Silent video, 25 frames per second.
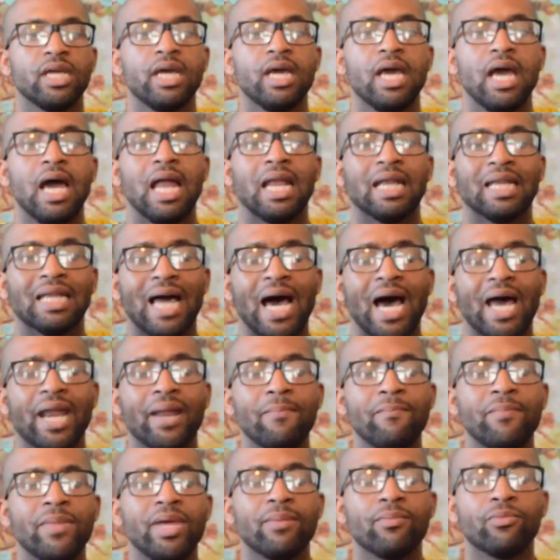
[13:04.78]
A lot
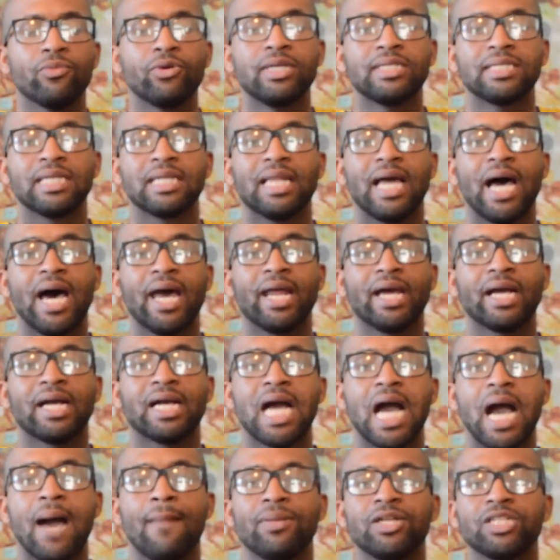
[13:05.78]
of memories and a lot of
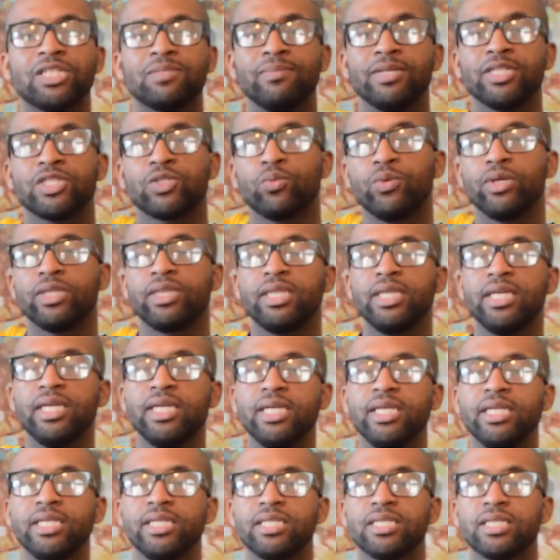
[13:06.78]
accomplishments with
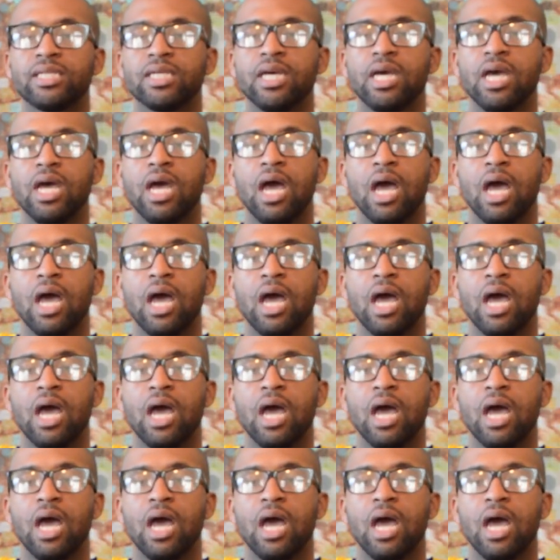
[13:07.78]
these.